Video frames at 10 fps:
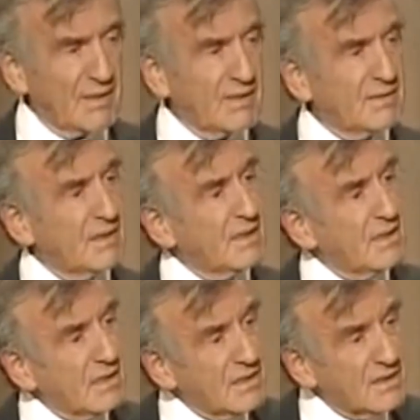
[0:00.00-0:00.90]
Their
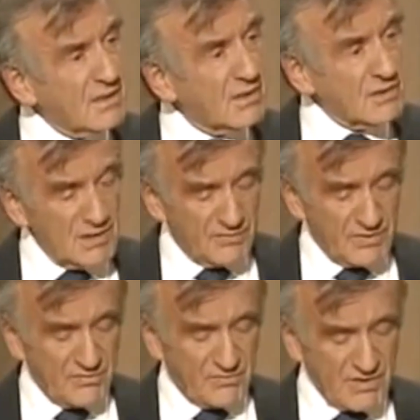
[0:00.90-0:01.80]
hidden or
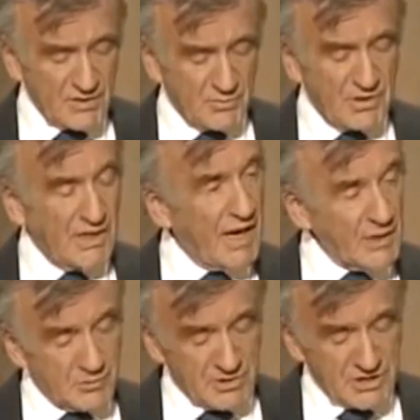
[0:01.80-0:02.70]
even visible
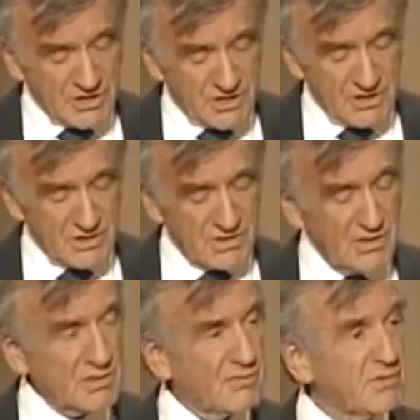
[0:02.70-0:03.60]
anguish
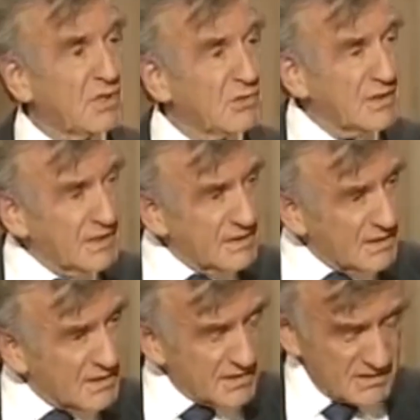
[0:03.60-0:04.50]
is of no
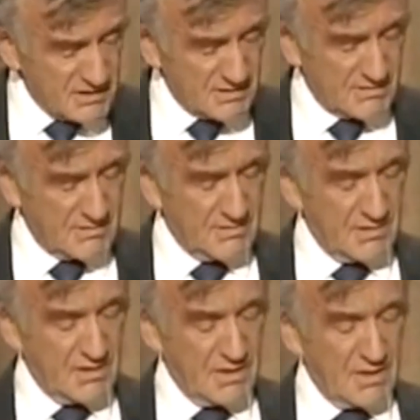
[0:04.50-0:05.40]
interest.
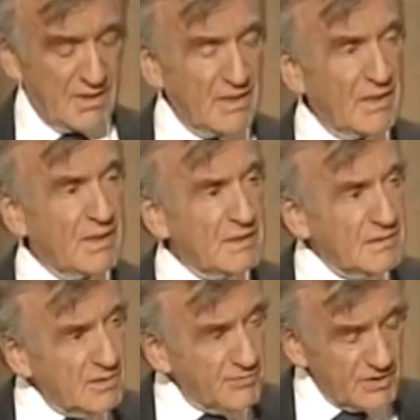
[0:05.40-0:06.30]

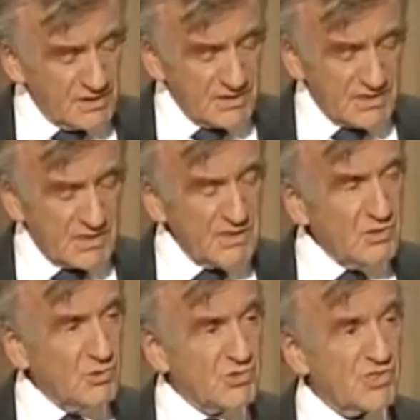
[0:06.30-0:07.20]
Indifference
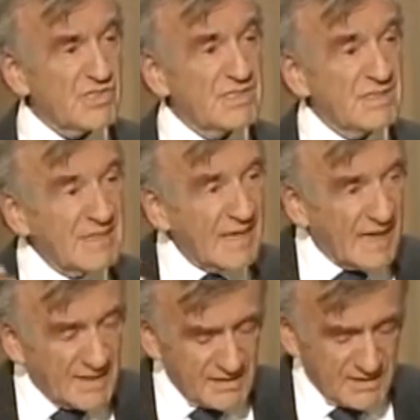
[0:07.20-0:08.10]
reduces the
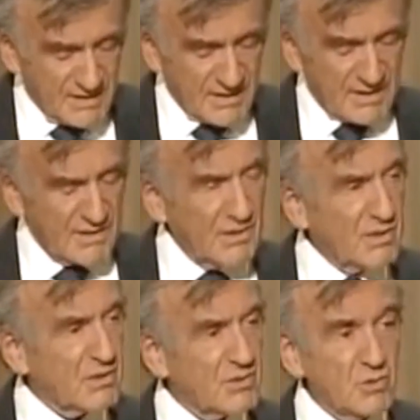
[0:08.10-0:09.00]
other
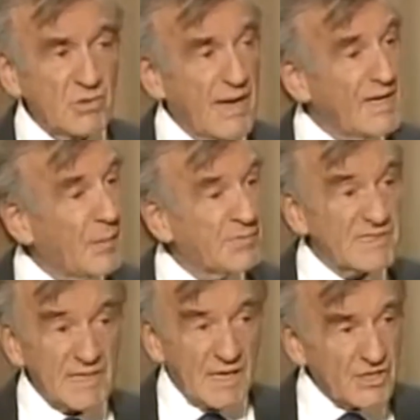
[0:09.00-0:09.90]
to an
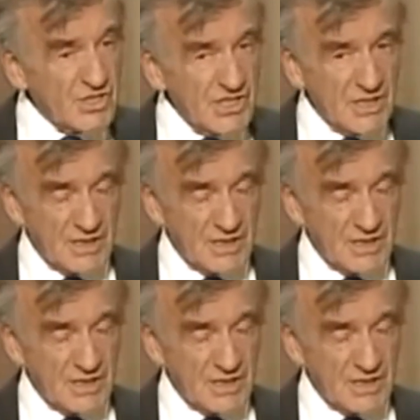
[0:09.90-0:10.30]
abstraction.